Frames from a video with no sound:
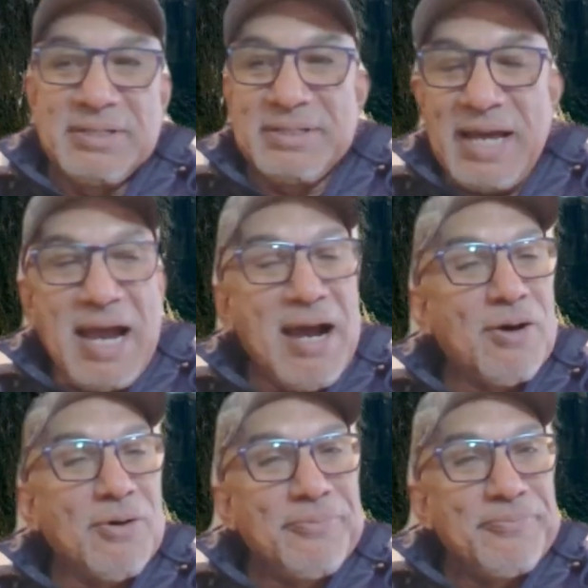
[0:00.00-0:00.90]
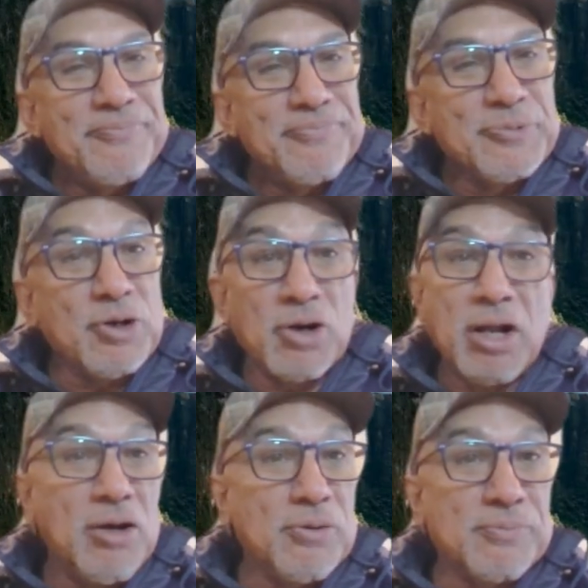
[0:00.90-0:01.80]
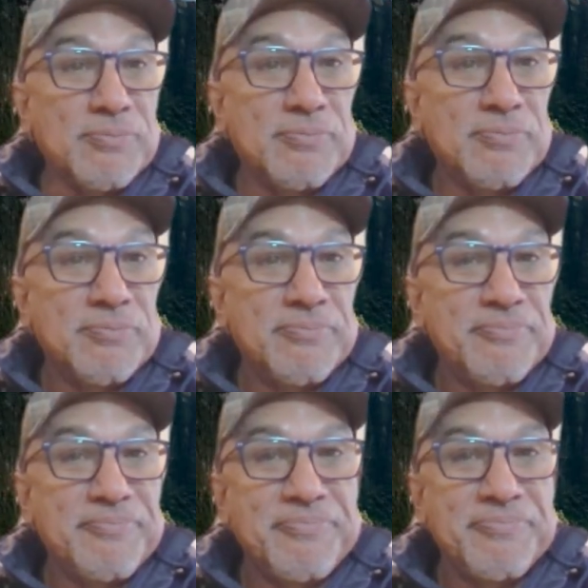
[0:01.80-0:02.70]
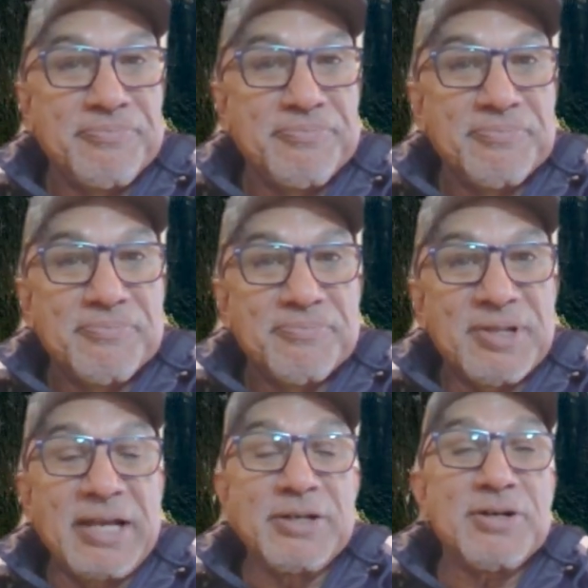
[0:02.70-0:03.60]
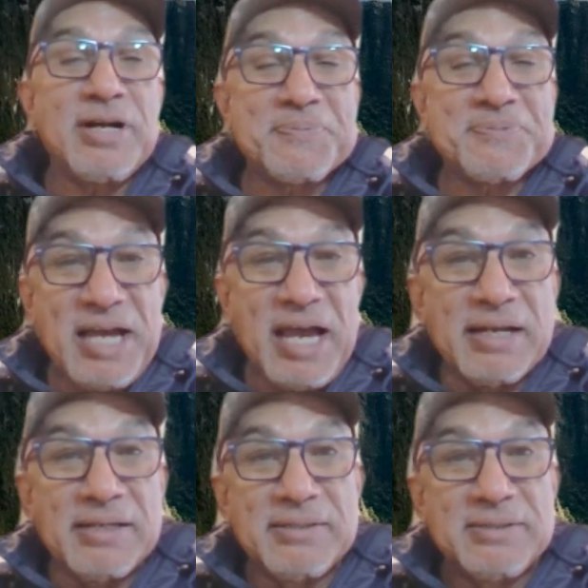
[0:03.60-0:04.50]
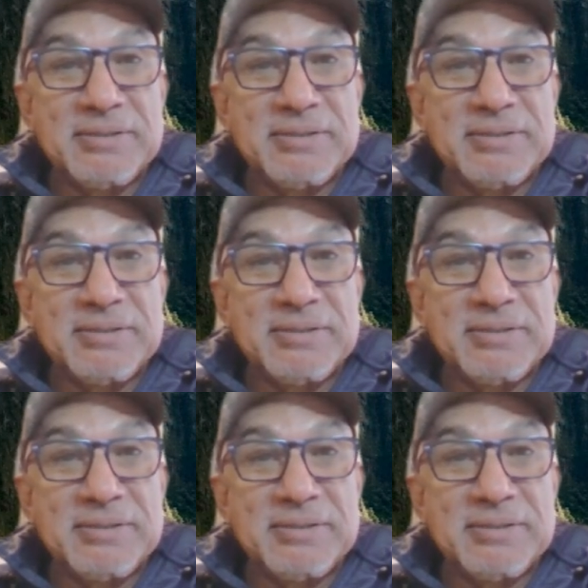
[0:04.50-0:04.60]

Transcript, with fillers: Now you're alone and you're upset.